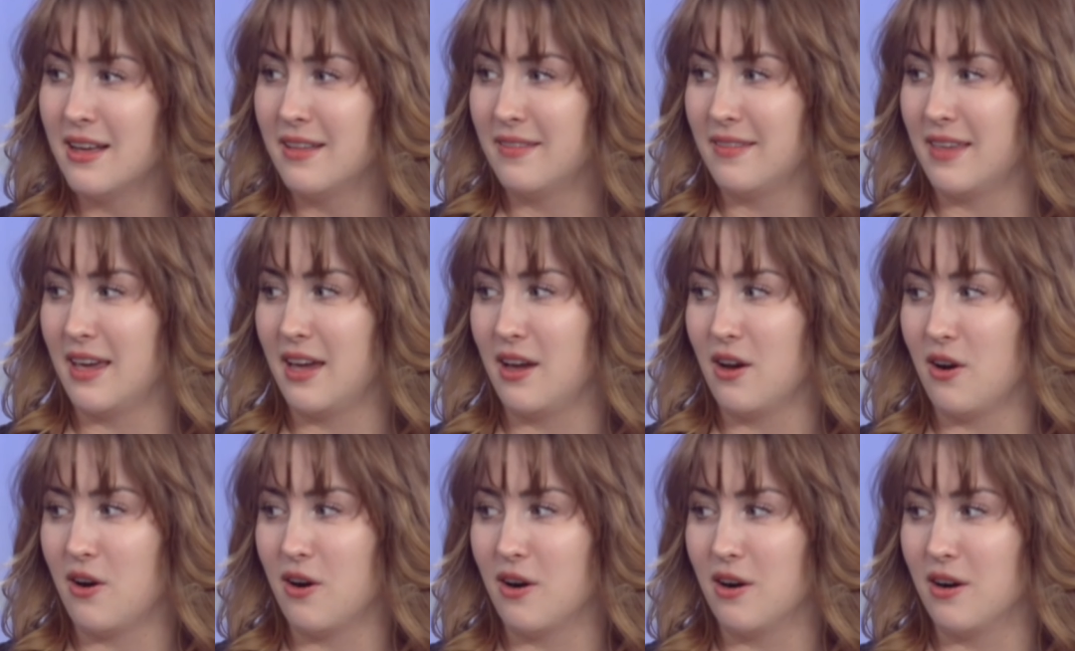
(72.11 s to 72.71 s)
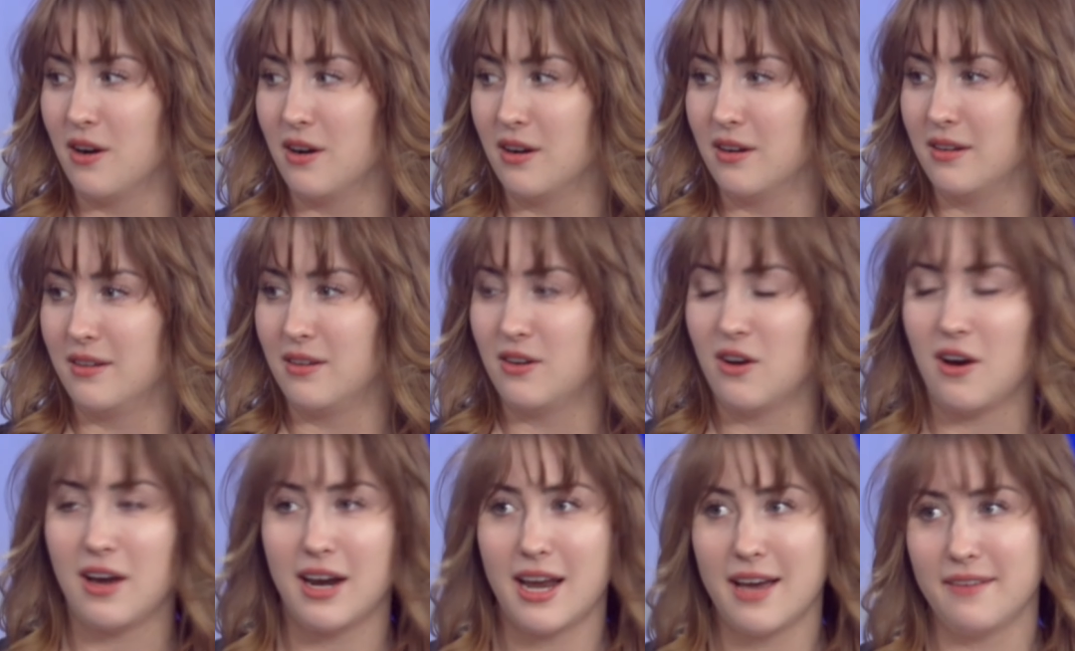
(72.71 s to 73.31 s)
they are
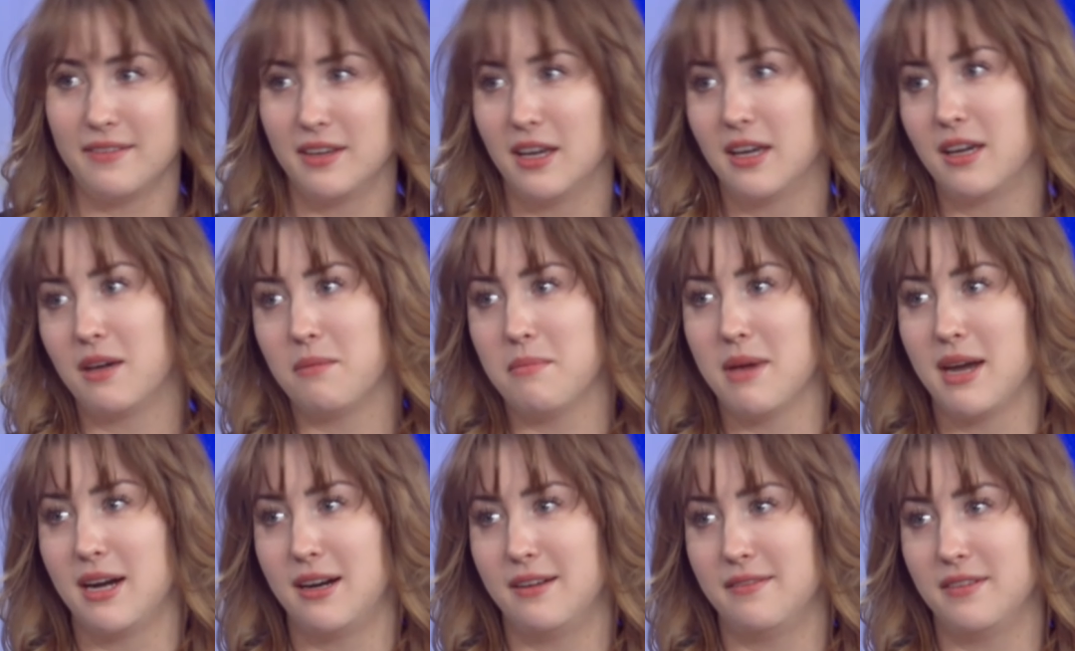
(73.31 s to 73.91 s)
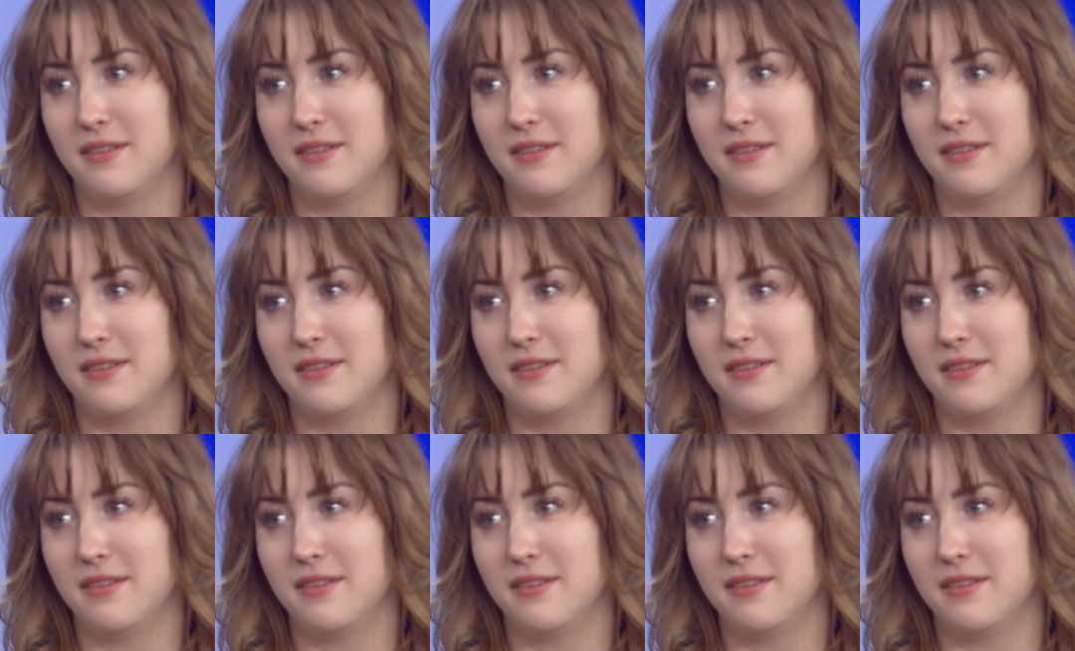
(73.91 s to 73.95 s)
not having a competitive